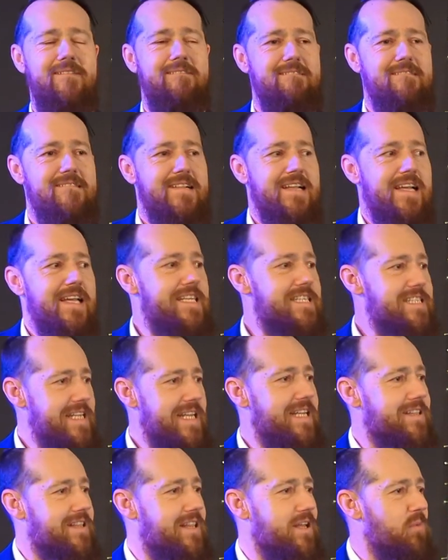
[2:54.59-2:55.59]
He said
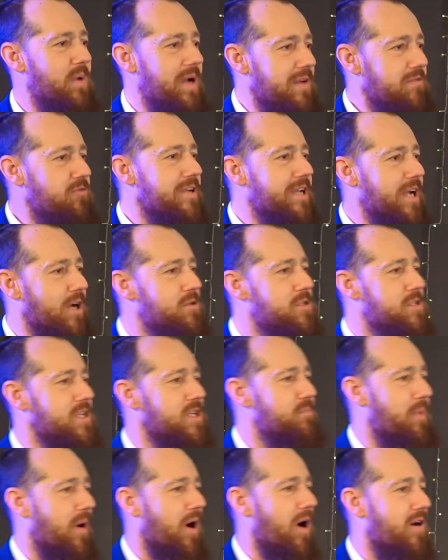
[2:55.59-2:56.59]
that whenever he goes to the
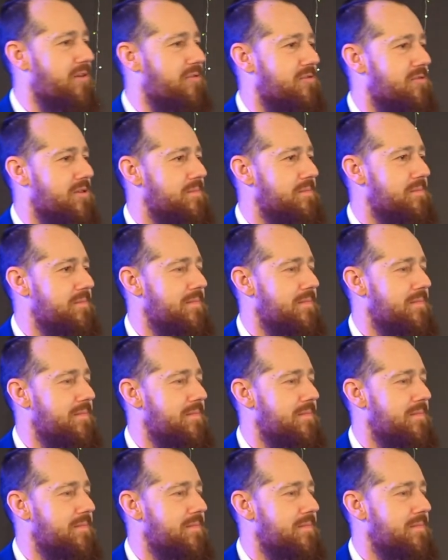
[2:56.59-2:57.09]
bathroom,